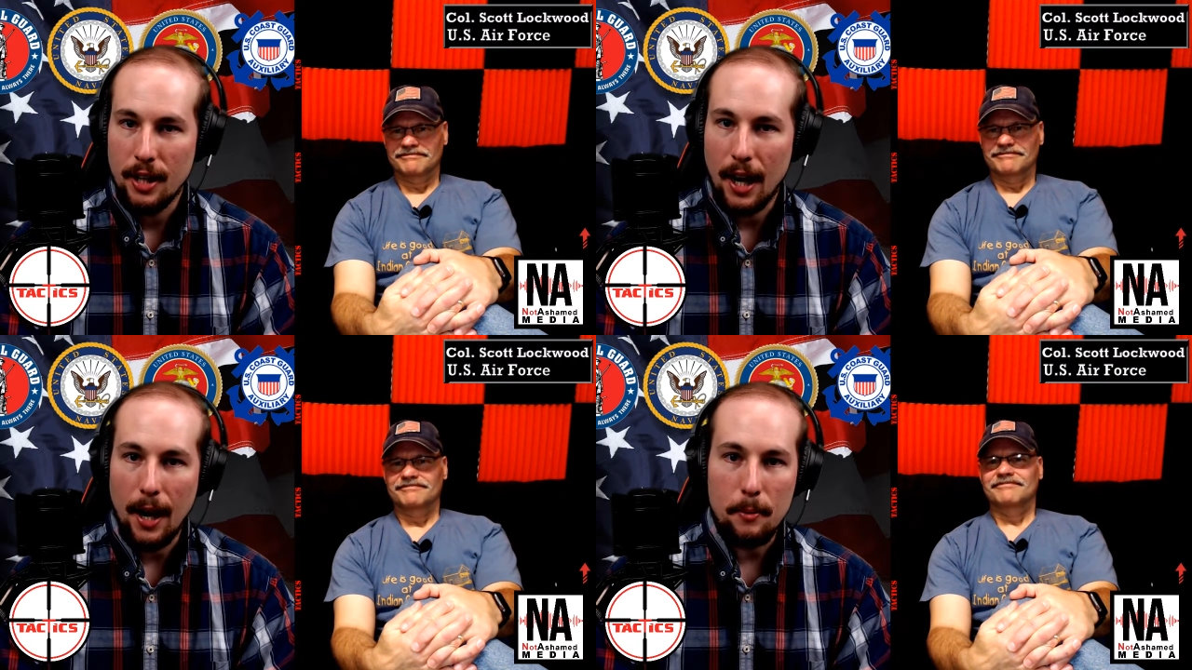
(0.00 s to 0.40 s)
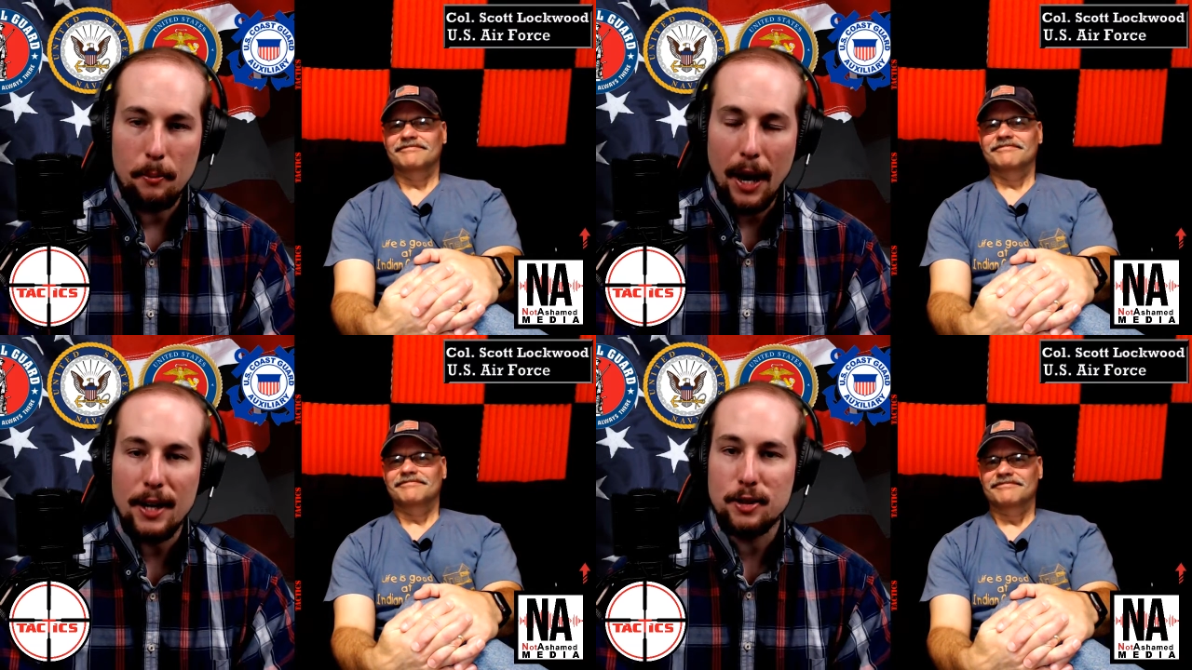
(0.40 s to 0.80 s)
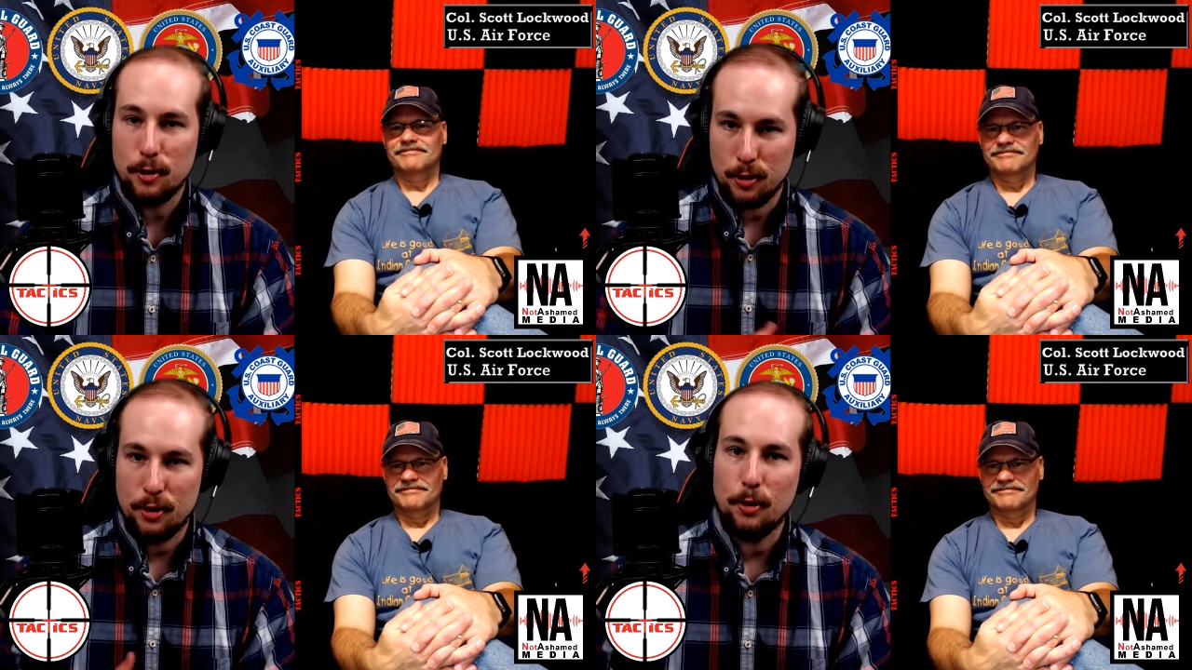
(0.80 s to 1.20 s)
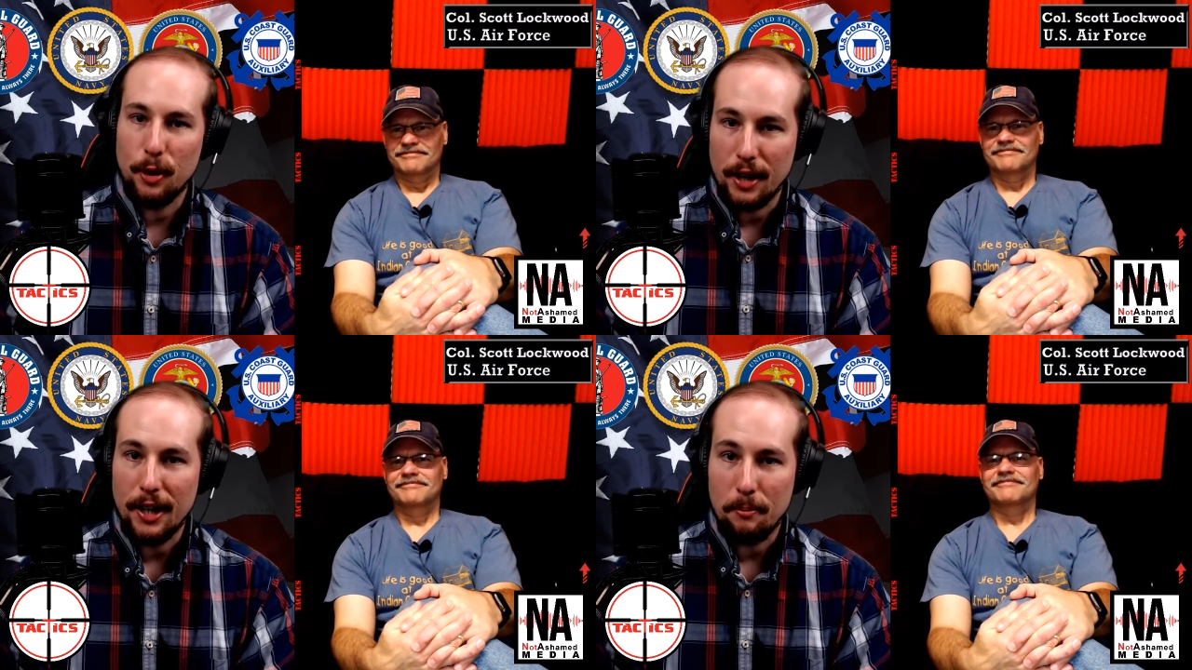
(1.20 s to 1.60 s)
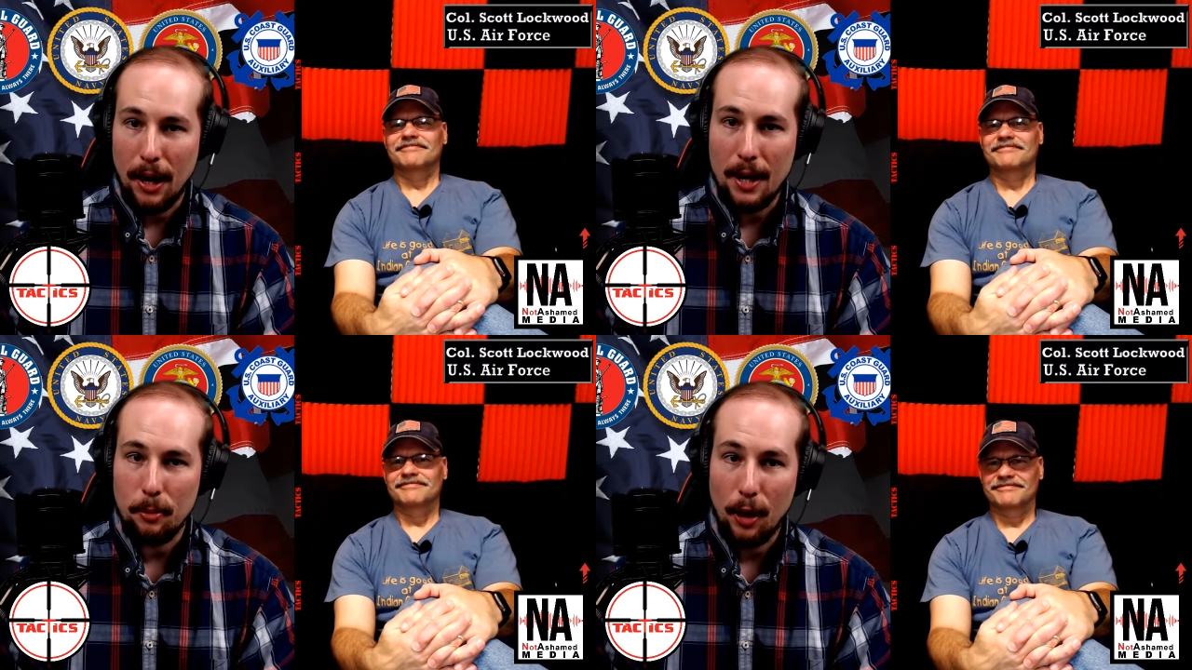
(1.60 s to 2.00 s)
Speaker 1: I'm a master's student in
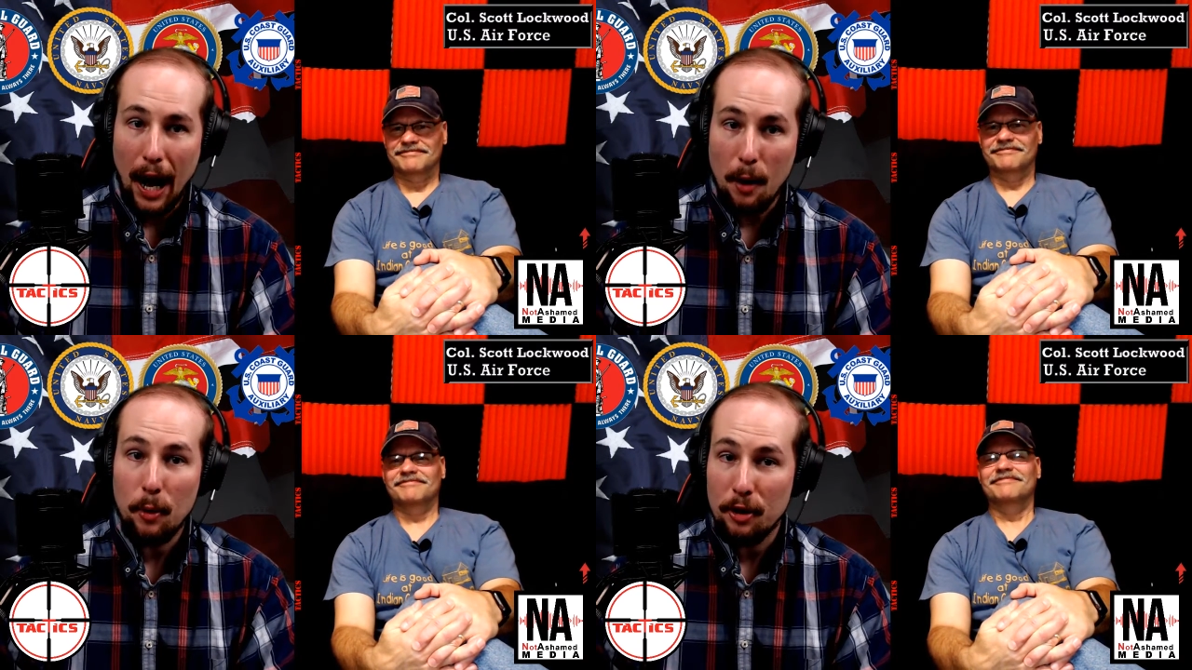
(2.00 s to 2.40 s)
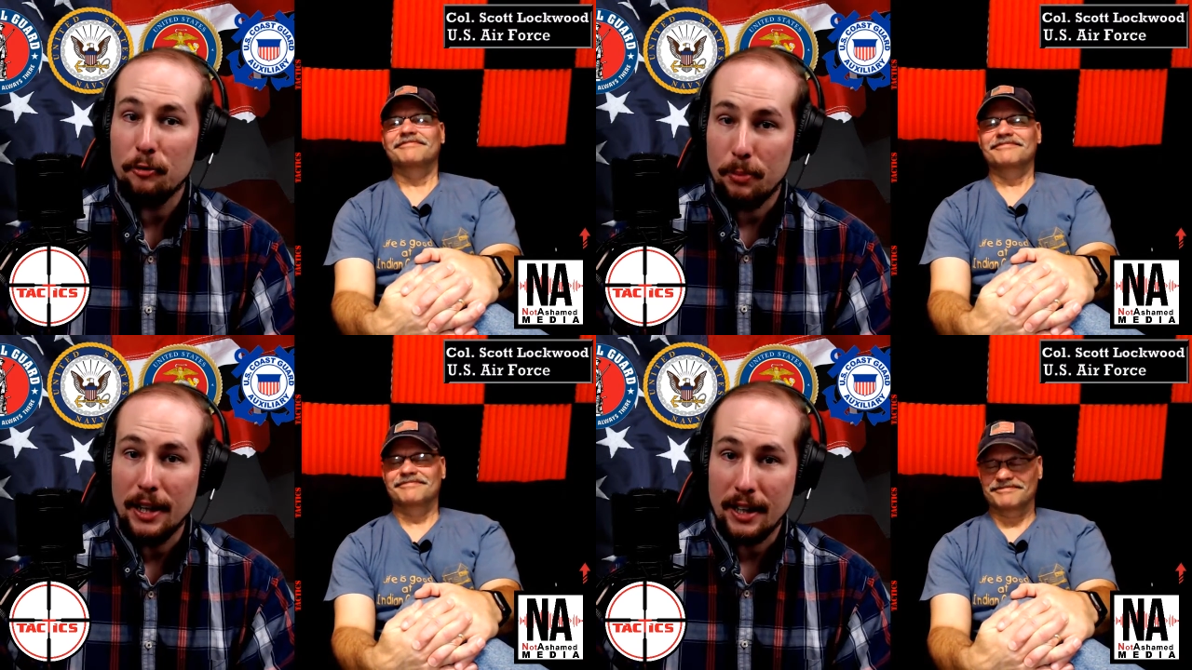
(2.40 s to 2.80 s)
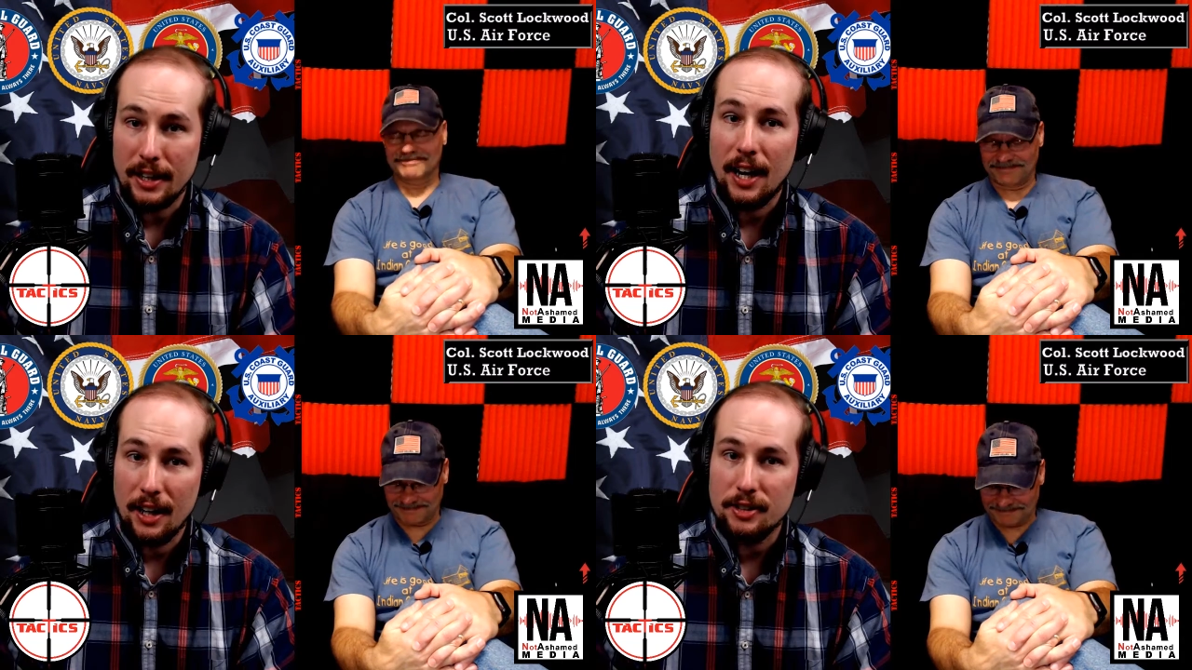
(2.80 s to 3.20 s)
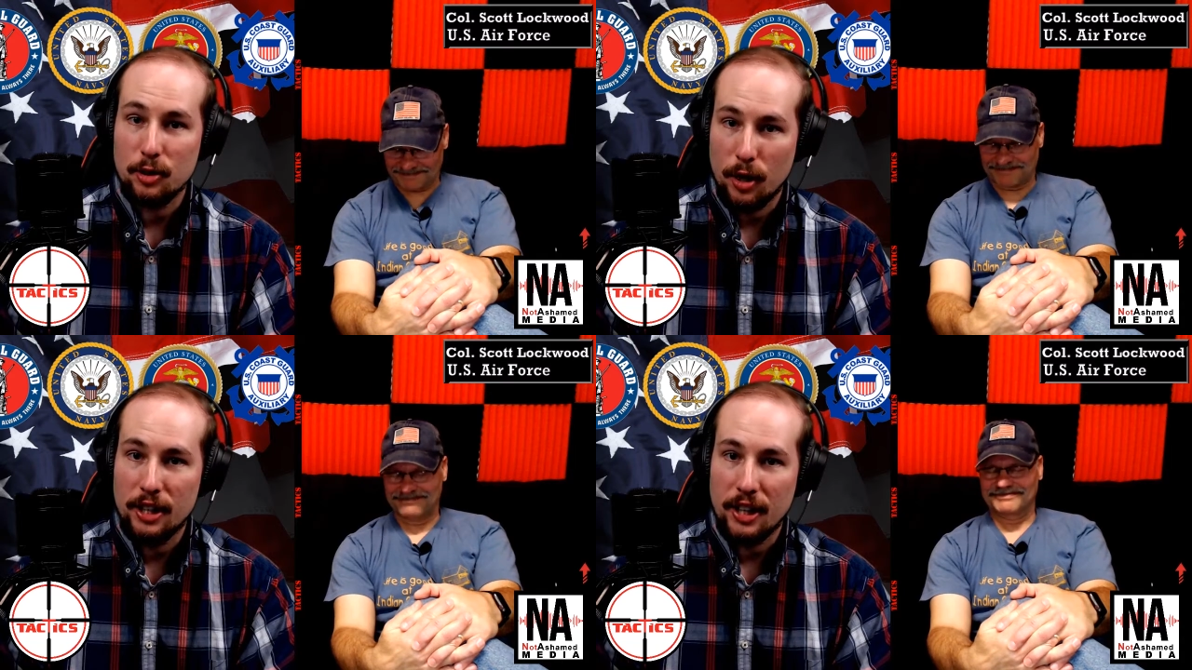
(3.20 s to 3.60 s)
Bible. I would have been in the concentration